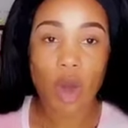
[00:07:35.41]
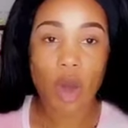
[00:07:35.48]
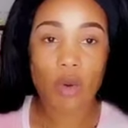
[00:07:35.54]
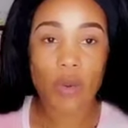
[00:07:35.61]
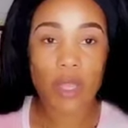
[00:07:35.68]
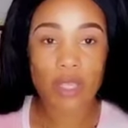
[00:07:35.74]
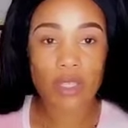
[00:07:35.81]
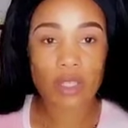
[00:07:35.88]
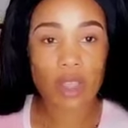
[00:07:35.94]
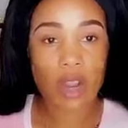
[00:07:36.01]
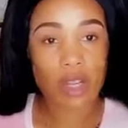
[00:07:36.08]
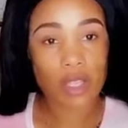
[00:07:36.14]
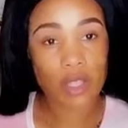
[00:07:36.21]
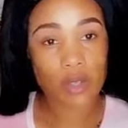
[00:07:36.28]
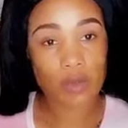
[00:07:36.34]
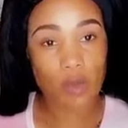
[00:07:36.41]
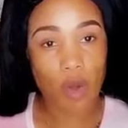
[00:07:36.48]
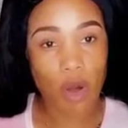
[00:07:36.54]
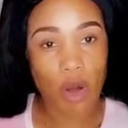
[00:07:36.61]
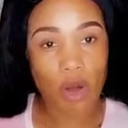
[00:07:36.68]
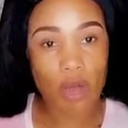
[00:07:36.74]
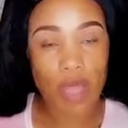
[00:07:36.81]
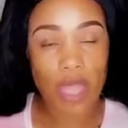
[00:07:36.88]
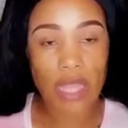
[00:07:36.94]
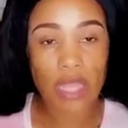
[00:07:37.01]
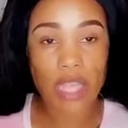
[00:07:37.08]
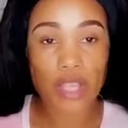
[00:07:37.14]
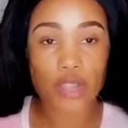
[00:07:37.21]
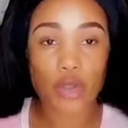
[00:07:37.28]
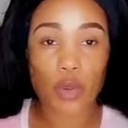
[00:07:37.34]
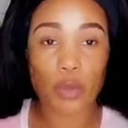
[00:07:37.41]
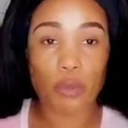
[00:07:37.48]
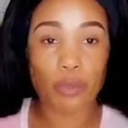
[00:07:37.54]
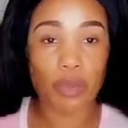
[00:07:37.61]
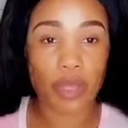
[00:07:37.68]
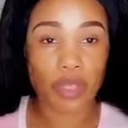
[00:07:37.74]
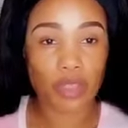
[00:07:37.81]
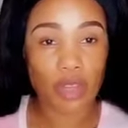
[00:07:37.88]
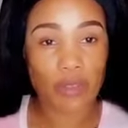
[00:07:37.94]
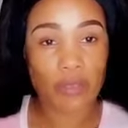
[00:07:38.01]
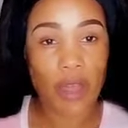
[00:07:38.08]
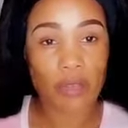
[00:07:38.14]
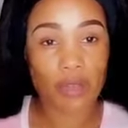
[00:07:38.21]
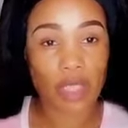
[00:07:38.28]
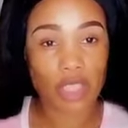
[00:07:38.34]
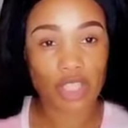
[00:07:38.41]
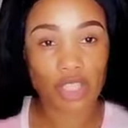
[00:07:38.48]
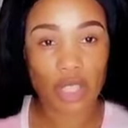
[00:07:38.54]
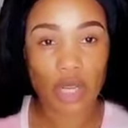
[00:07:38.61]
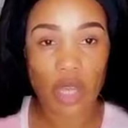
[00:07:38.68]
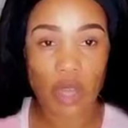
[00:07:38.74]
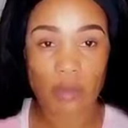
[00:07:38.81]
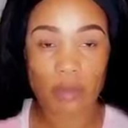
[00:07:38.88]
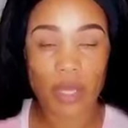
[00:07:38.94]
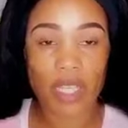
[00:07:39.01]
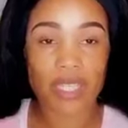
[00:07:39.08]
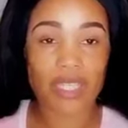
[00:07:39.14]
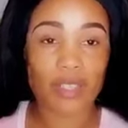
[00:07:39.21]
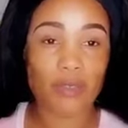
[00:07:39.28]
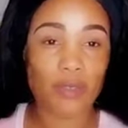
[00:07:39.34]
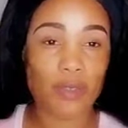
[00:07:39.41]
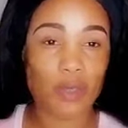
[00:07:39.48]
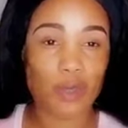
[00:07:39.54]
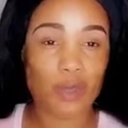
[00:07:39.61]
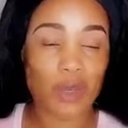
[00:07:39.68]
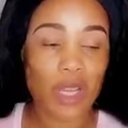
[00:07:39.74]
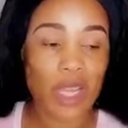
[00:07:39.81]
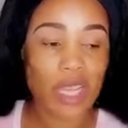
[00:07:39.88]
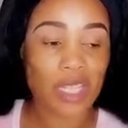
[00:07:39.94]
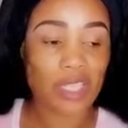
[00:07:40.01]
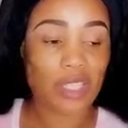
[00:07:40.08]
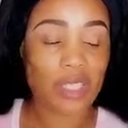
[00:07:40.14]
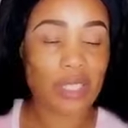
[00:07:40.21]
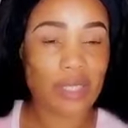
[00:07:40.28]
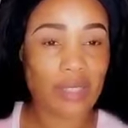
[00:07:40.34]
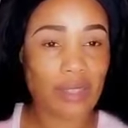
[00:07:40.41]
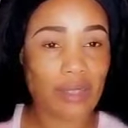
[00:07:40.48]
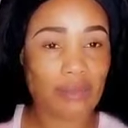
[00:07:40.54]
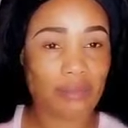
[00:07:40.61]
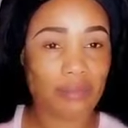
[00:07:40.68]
always start small and then you build your foundation up, because if you just